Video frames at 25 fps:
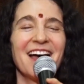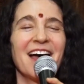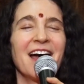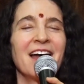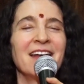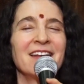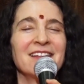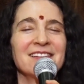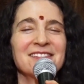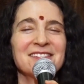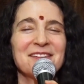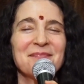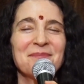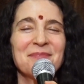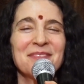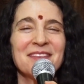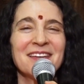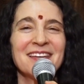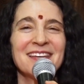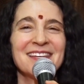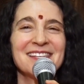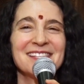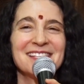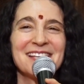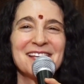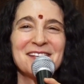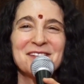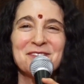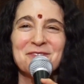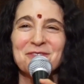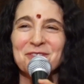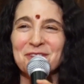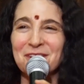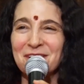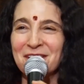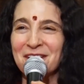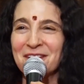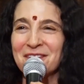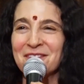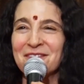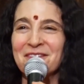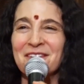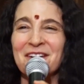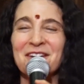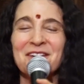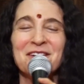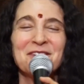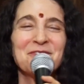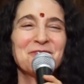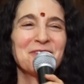And it's something he says very
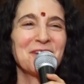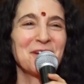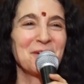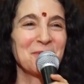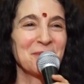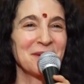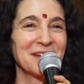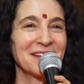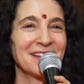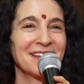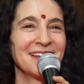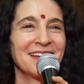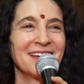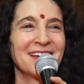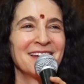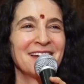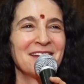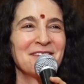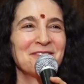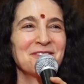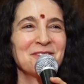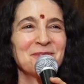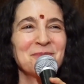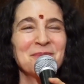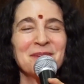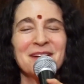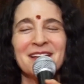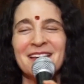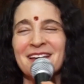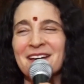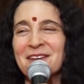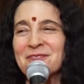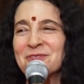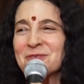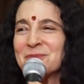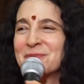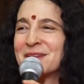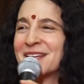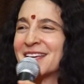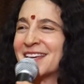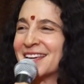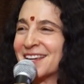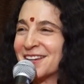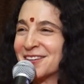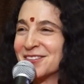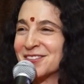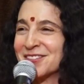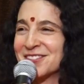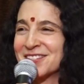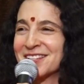very frequently and everybody everybody
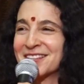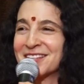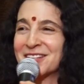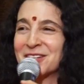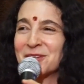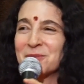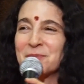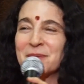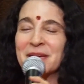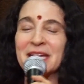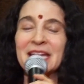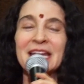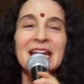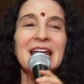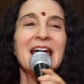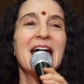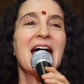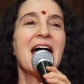giggles a little bit.